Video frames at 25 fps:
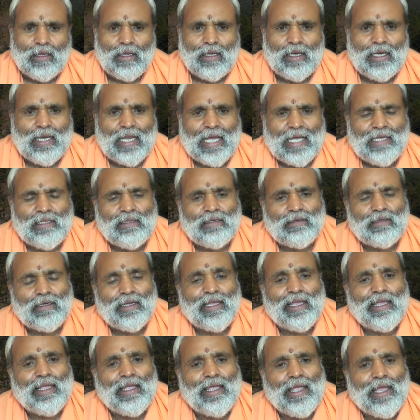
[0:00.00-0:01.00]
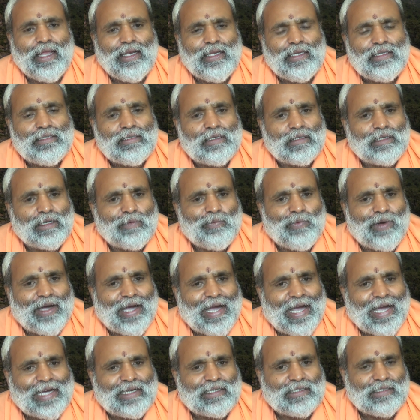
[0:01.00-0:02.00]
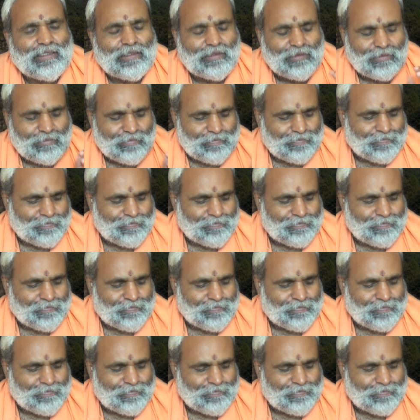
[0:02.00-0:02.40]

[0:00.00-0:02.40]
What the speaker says: Neither any sort of action